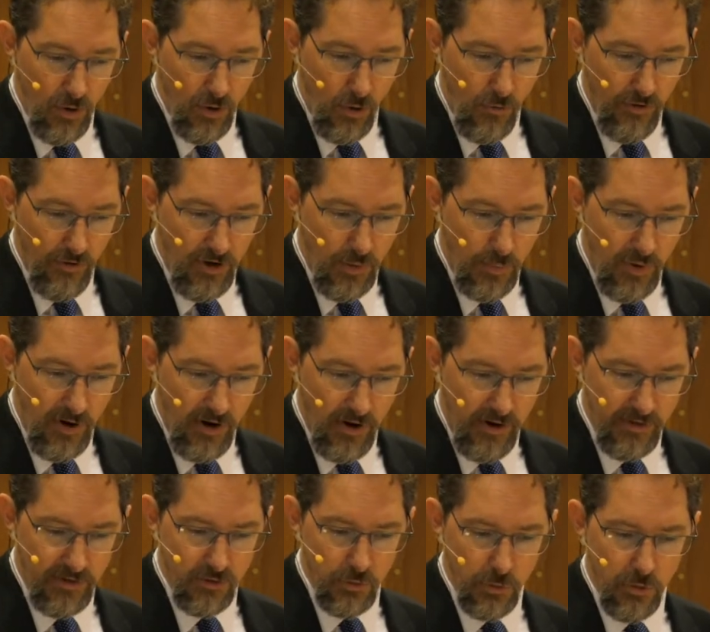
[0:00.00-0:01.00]
over an
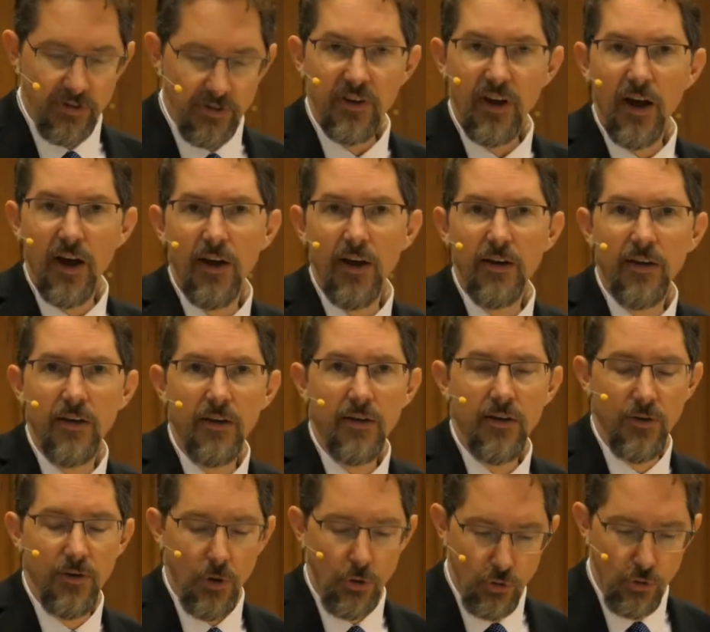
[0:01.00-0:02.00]
apparent suicide,
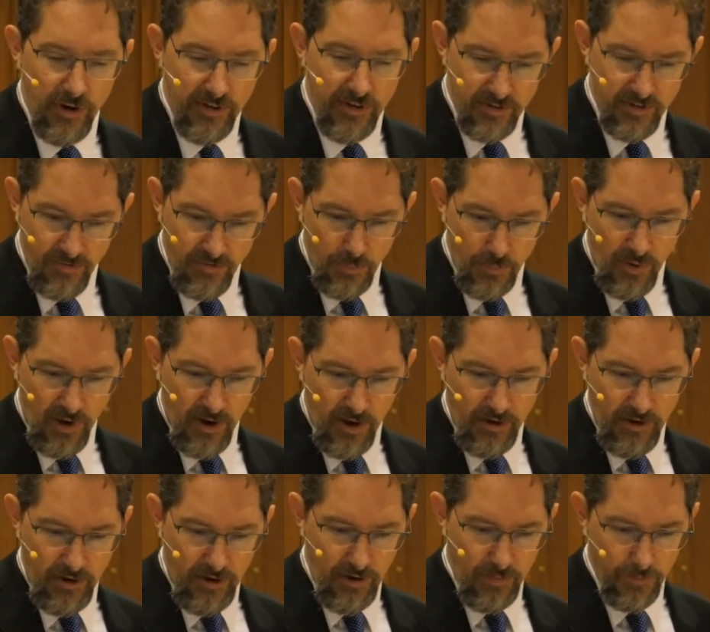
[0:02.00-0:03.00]
no trace of the
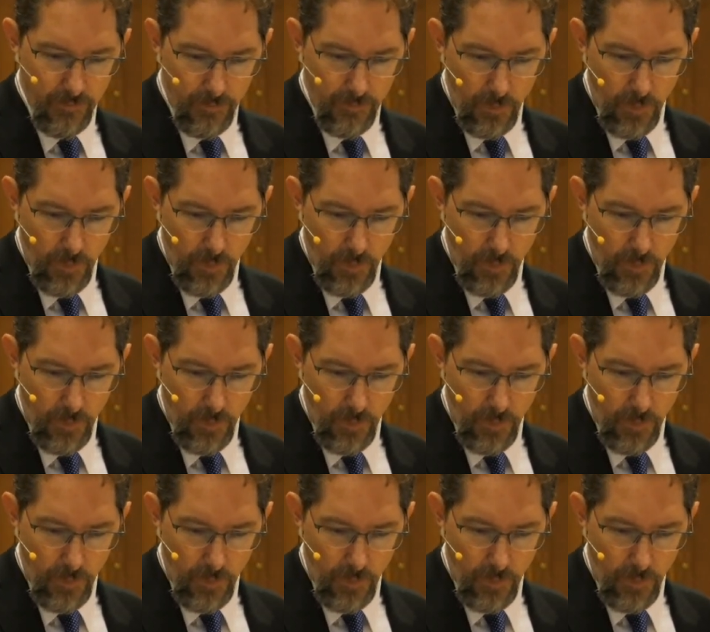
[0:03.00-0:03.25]
body.